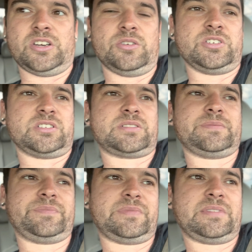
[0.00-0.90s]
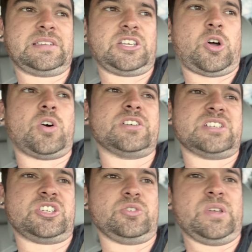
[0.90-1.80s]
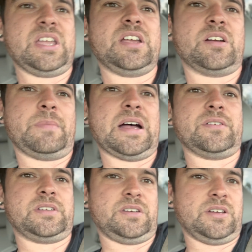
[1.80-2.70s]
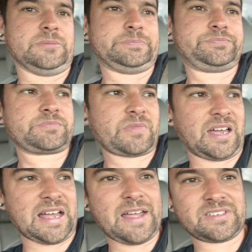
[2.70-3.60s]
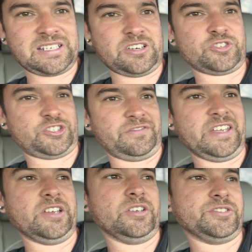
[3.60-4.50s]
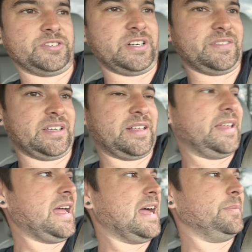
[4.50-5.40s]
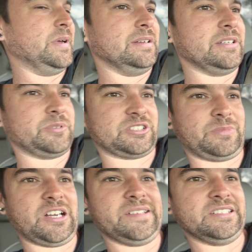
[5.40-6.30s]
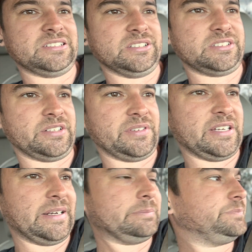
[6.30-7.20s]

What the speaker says: just cars that you hear about. I haven't seen no Chevelles or anything like that, but there was some Cutlasses, stuff like that.